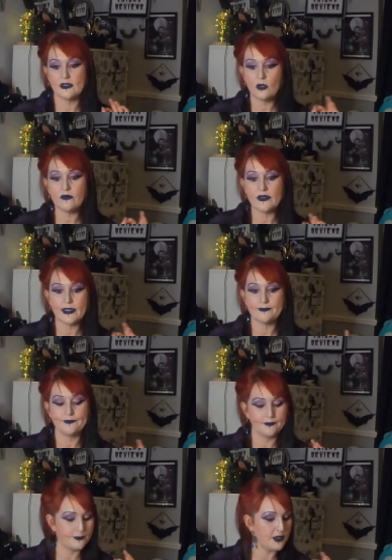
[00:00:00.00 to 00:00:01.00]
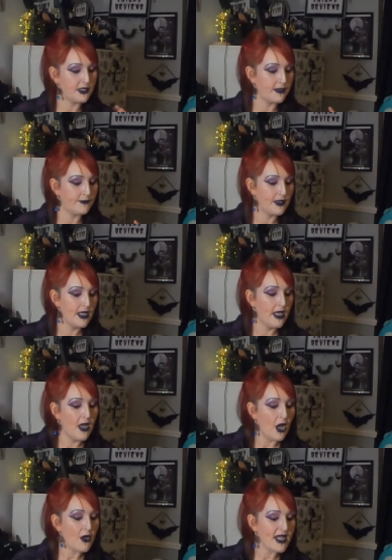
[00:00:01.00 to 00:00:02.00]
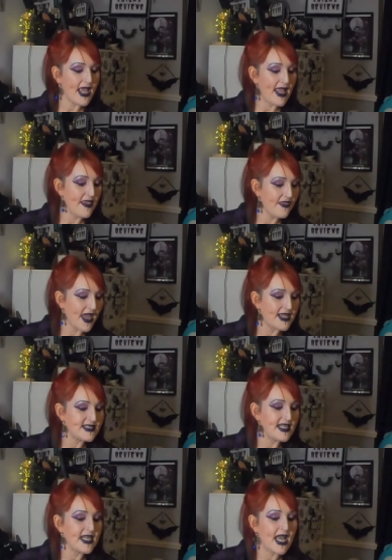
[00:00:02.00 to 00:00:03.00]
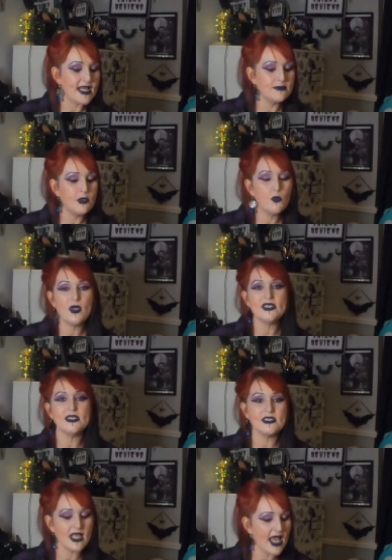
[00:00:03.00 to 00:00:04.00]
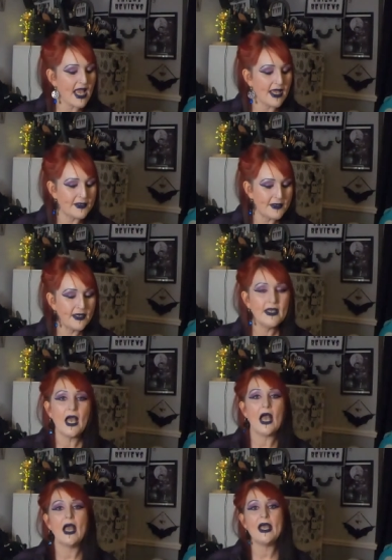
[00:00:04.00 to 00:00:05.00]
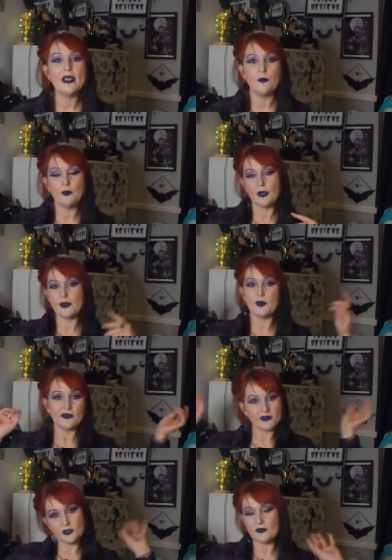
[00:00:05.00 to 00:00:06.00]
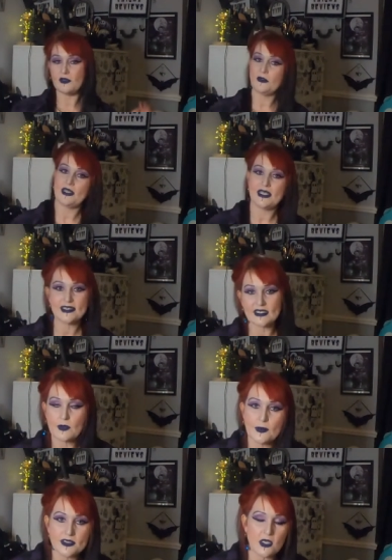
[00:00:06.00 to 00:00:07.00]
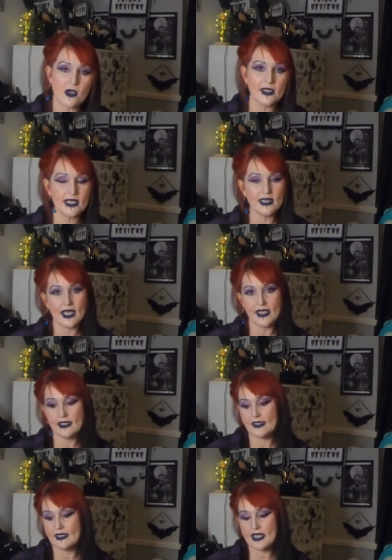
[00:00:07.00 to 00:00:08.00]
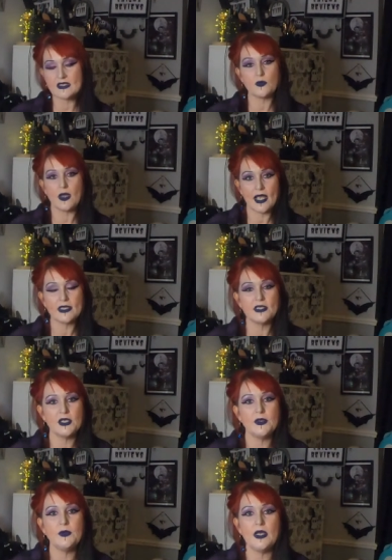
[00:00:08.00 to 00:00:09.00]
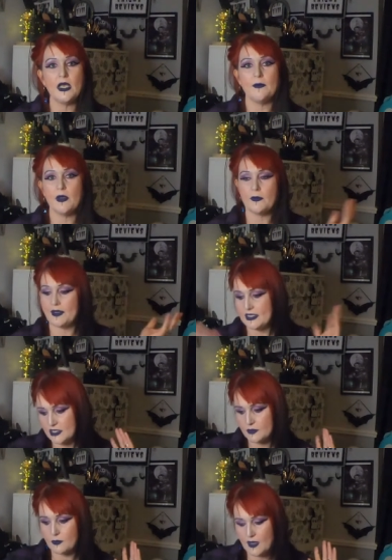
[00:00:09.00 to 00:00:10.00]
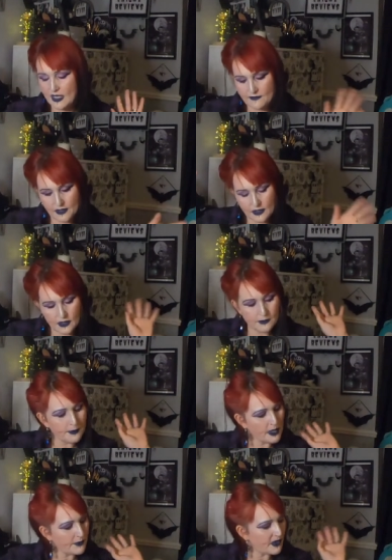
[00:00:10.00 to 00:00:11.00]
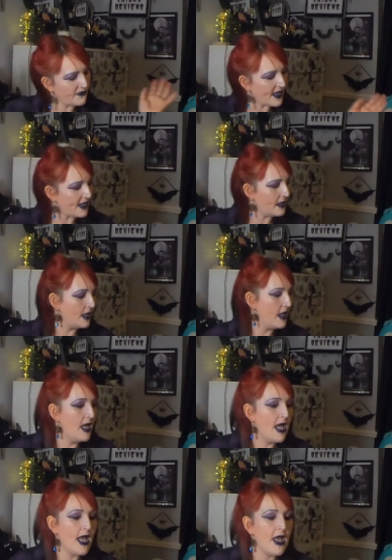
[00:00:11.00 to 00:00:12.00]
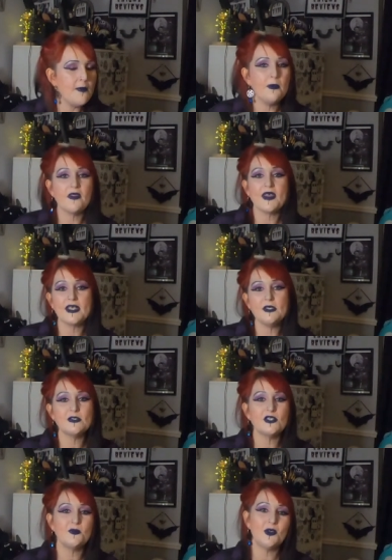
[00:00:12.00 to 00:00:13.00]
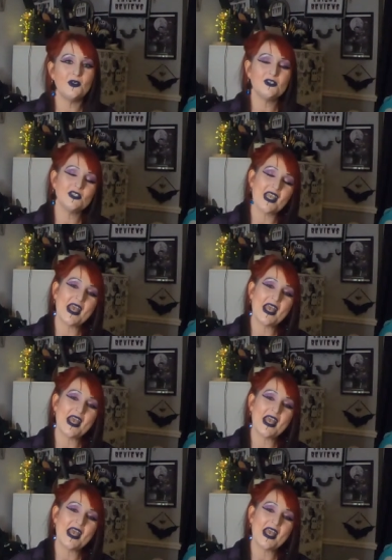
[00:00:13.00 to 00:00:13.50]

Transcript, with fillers: Love it. Brilliant. Okay, that is it, guys. Moon Witch's Lair. I probably would have stuck a few things as we were talking, like, that's what I do, her picture and what have you, her profile. But thank you so much.